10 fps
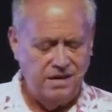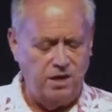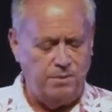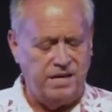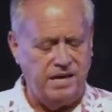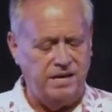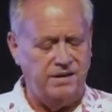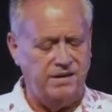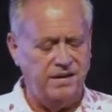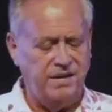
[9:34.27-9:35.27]
You
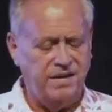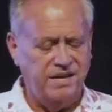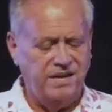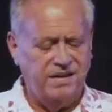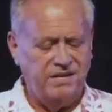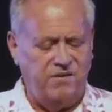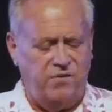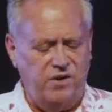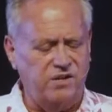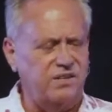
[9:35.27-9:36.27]
begin to
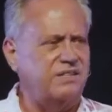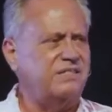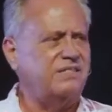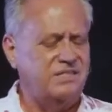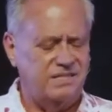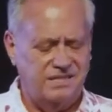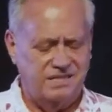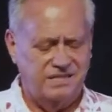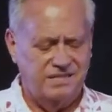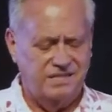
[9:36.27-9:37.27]
feel
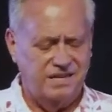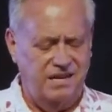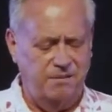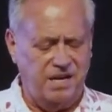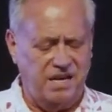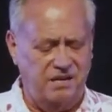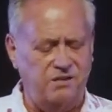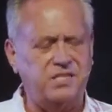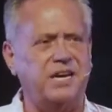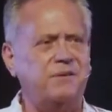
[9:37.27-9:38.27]
a little bit
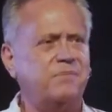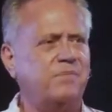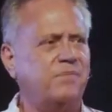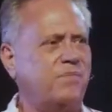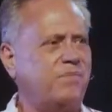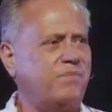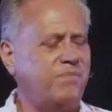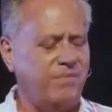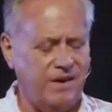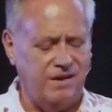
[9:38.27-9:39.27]
guilty
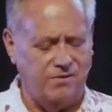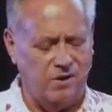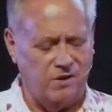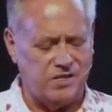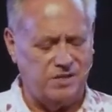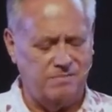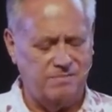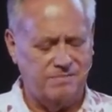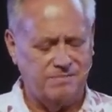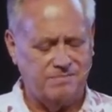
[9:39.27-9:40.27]
of gossip.
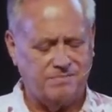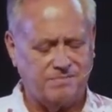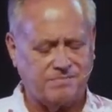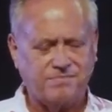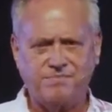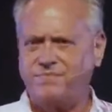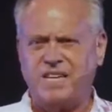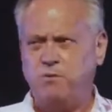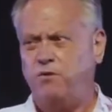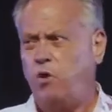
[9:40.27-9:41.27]

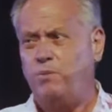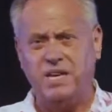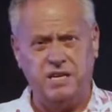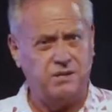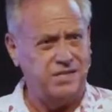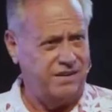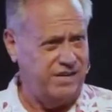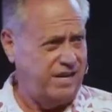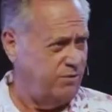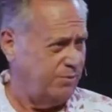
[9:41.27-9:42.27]
And we've all been guilty of it,
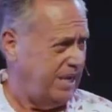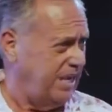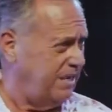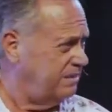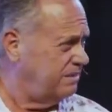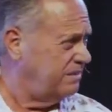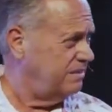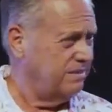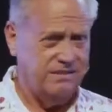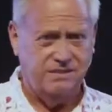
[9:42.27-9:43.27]
haven't we, hey?
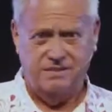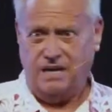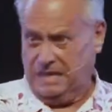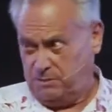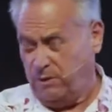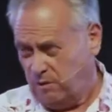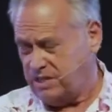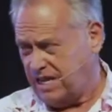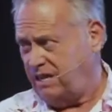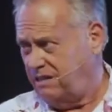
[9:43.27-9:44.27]
And let's be honest,
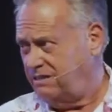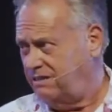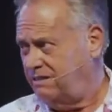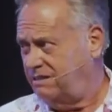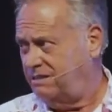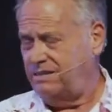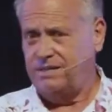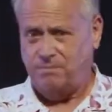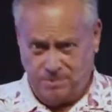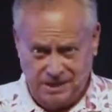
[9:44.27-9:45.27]
hey?
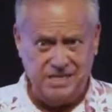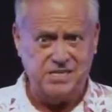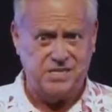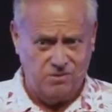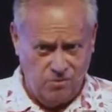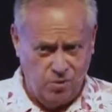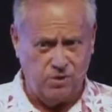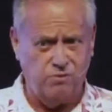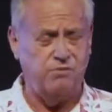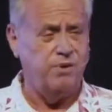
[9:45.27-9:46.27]
Please
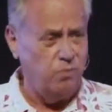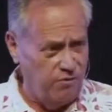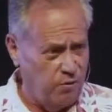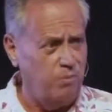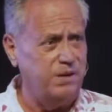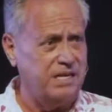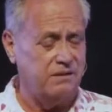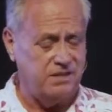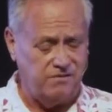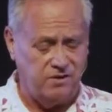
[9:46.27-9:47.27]
work with me. We've all been
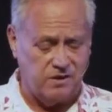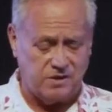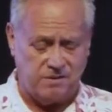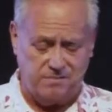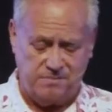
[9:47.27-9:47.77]
guilty of gossip.